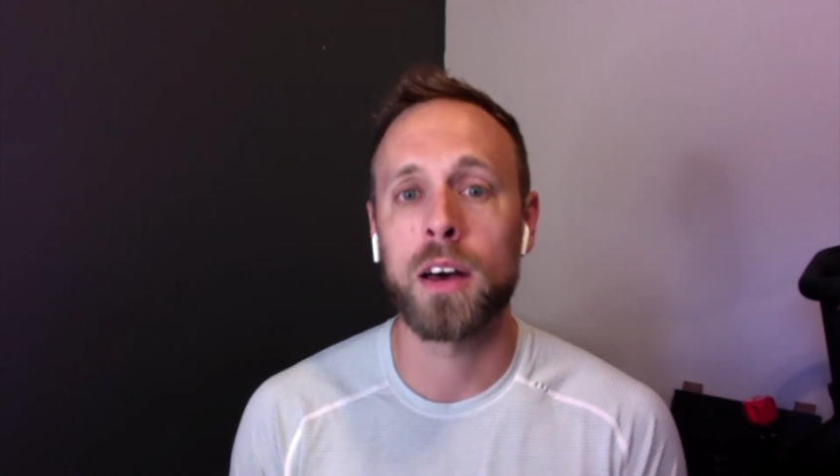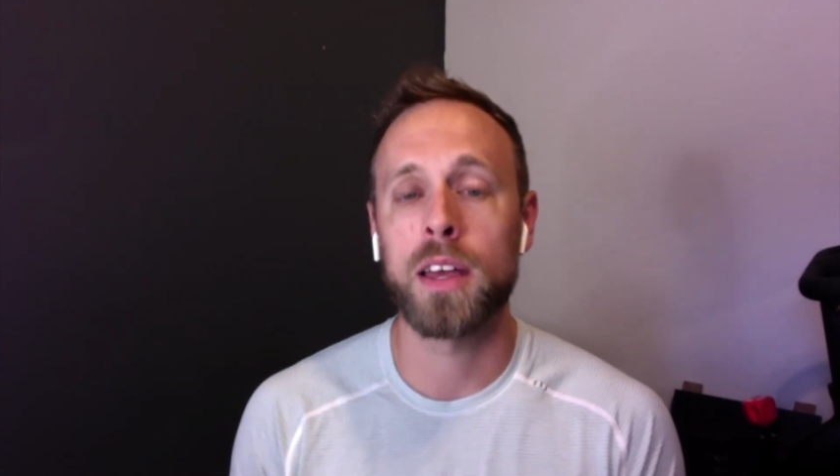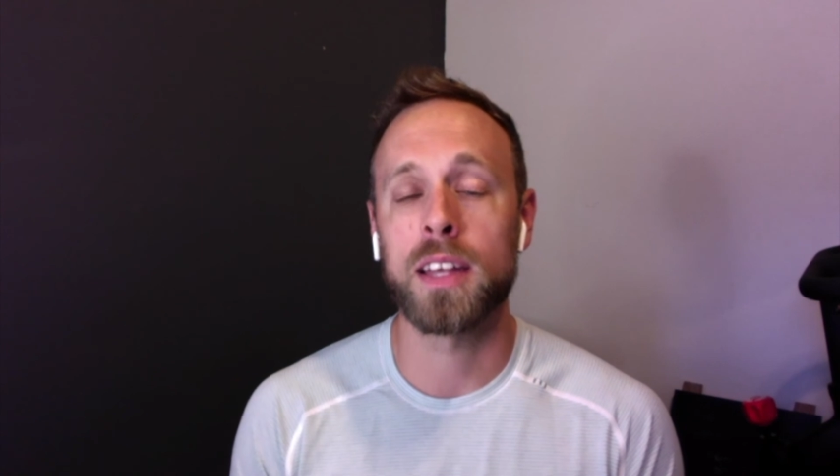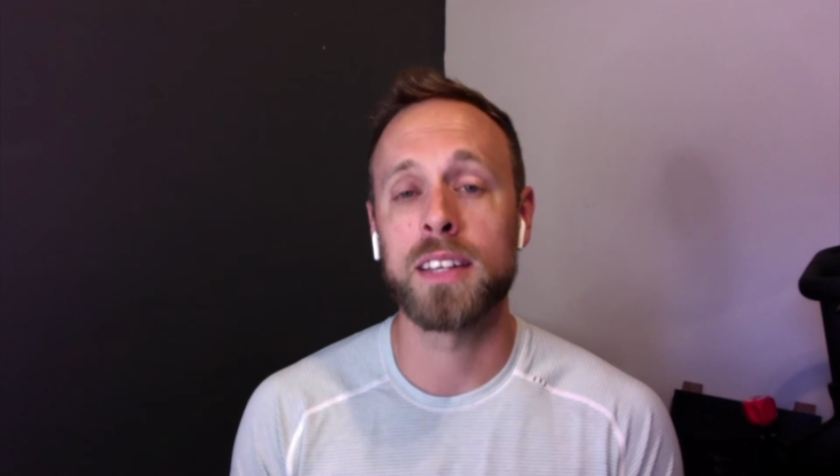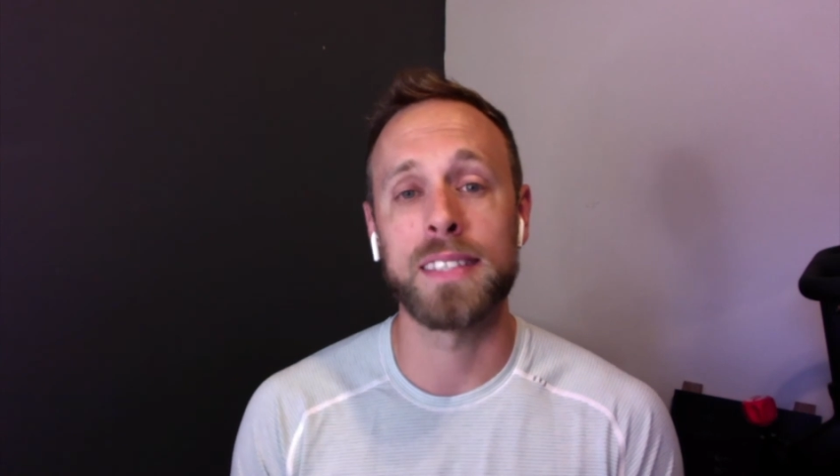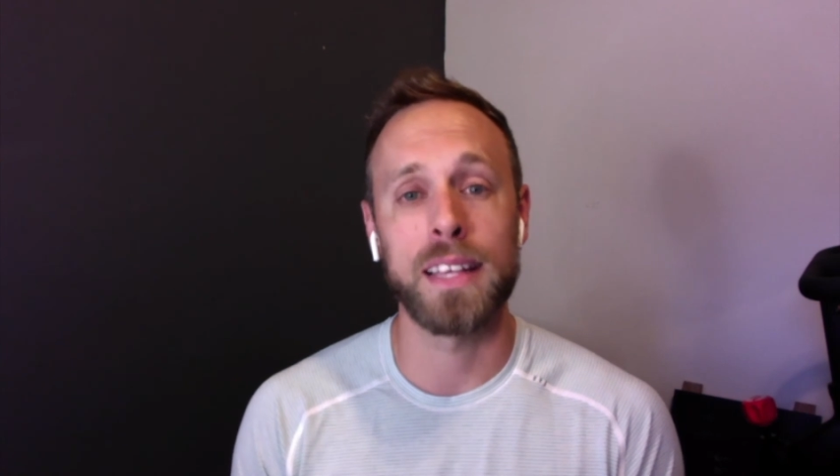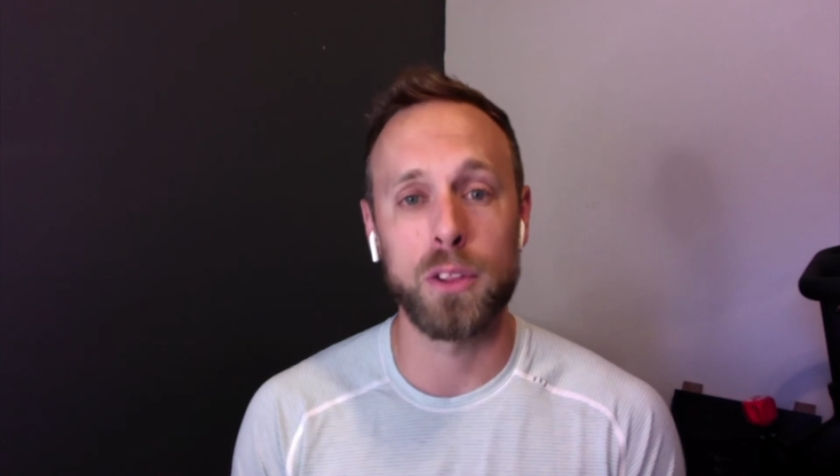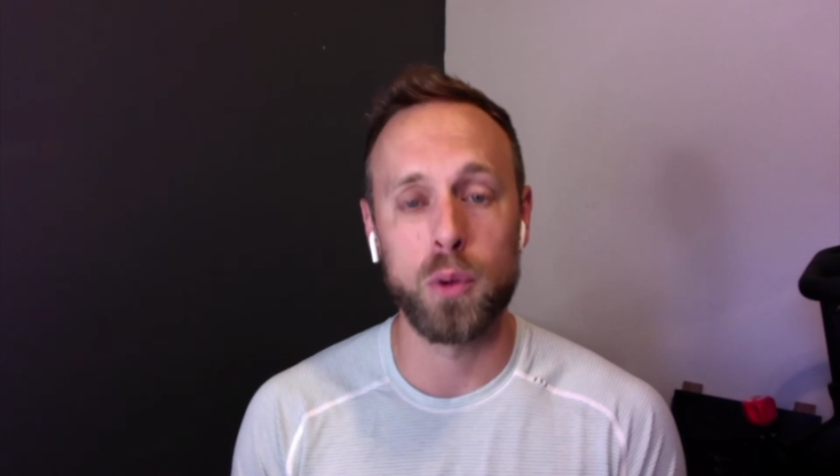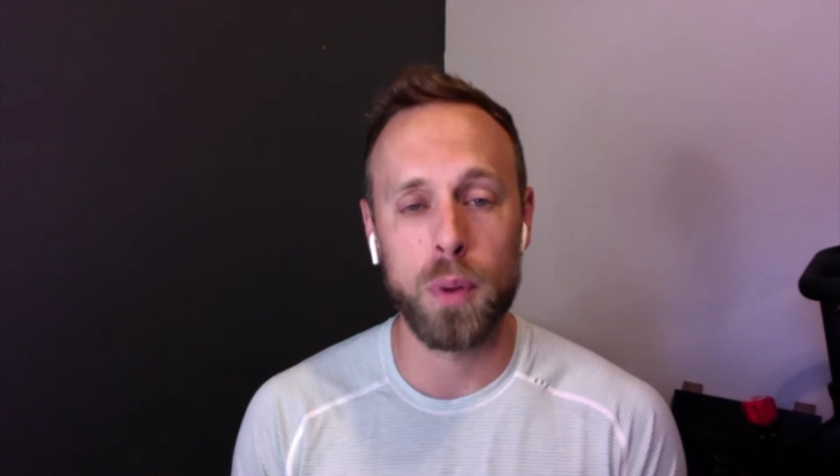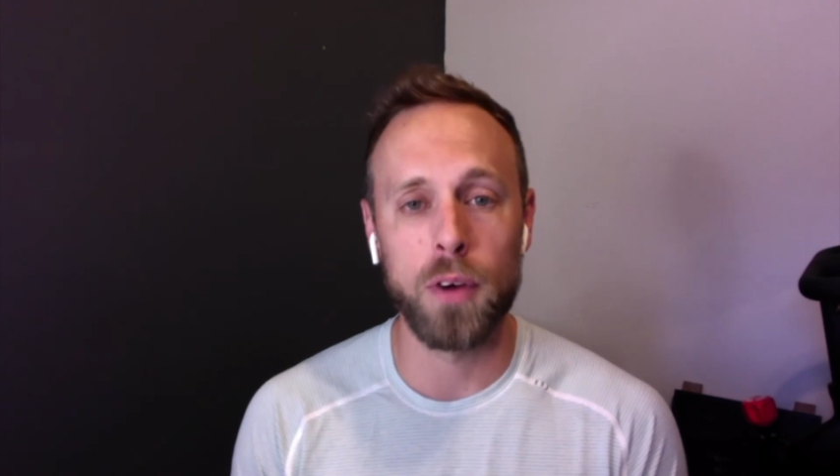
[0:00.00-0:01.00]
It is a
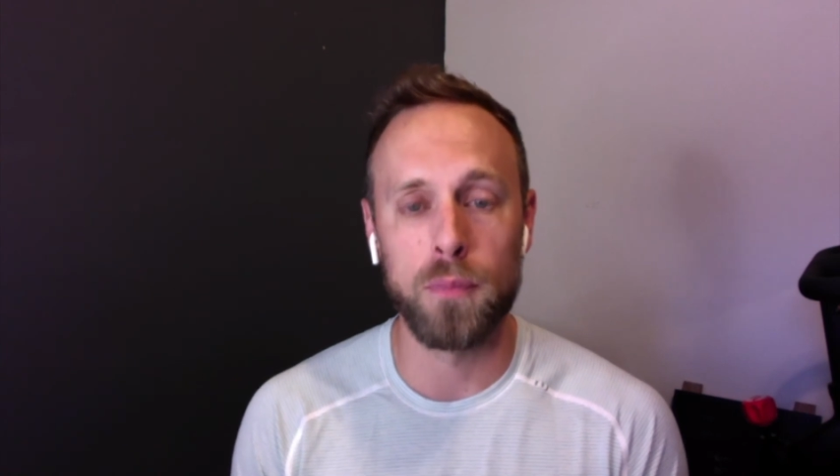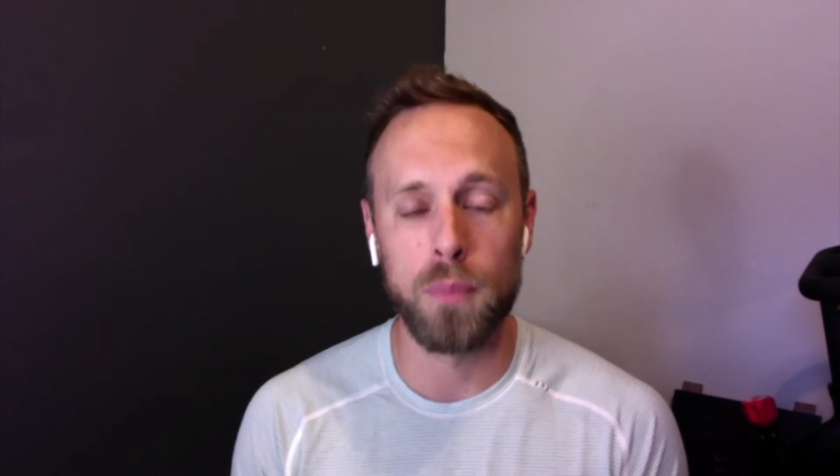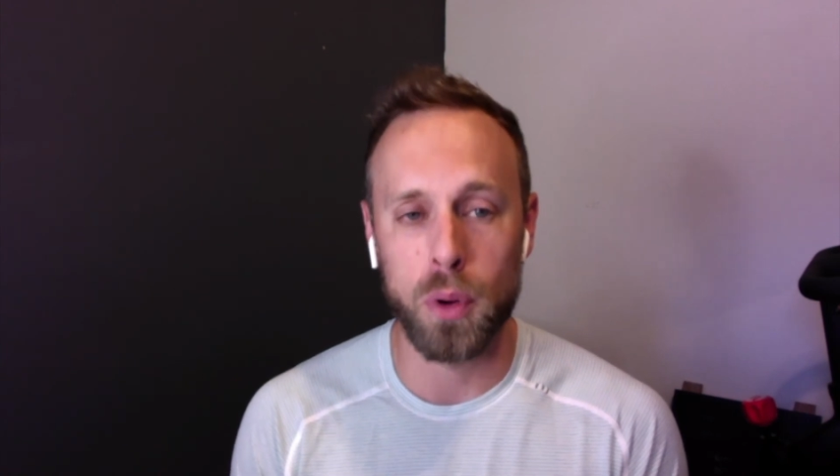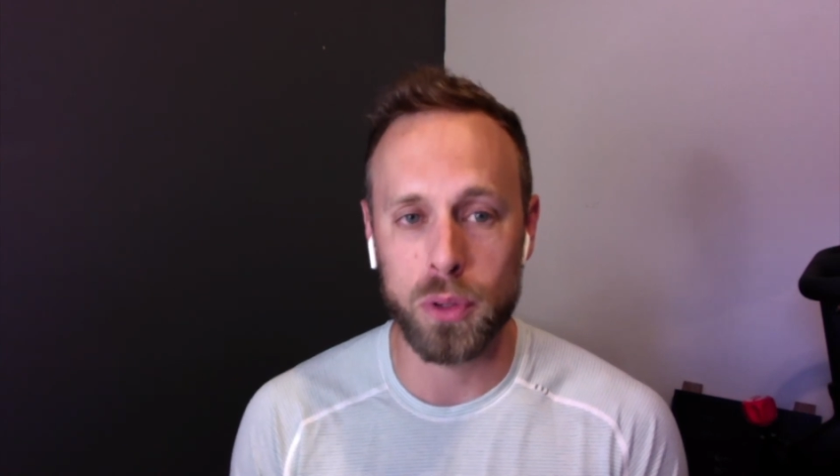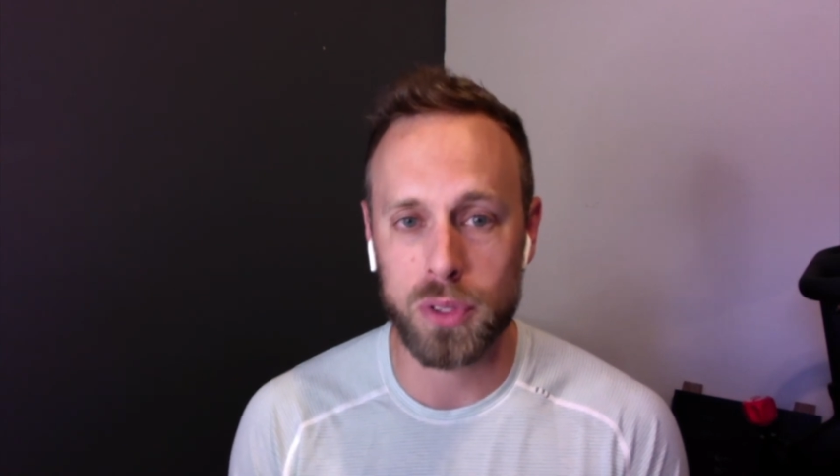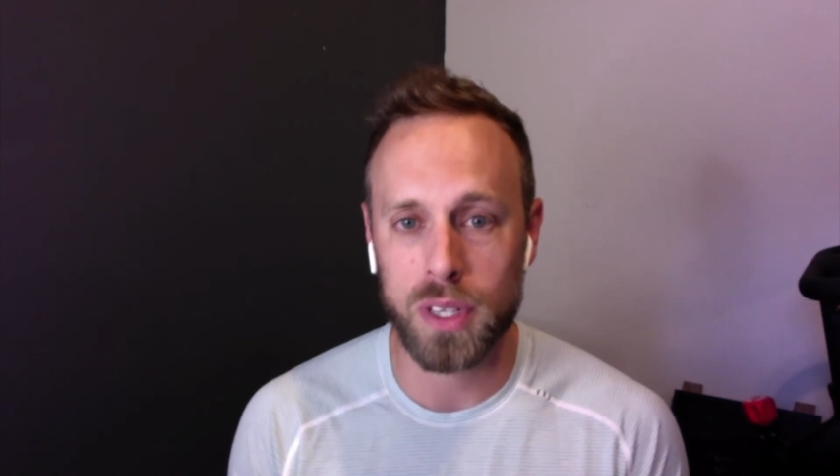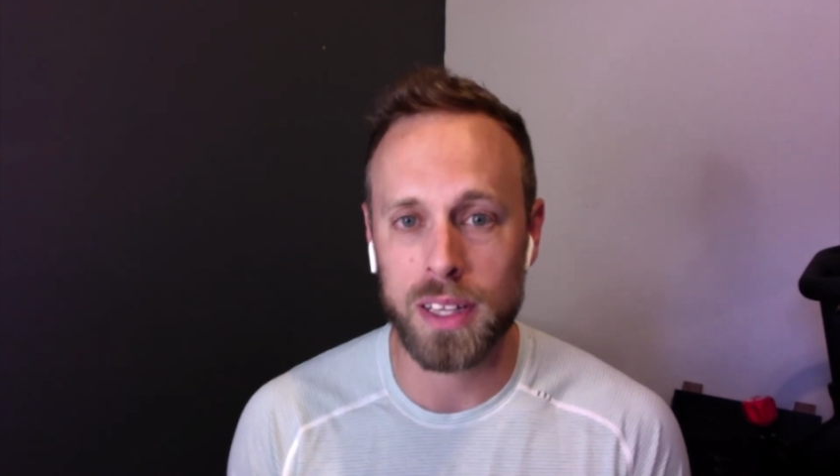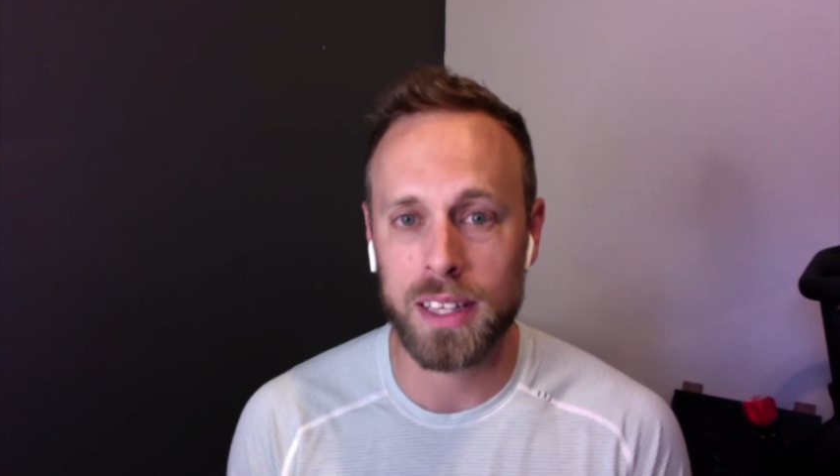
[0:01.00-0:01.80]
loop of most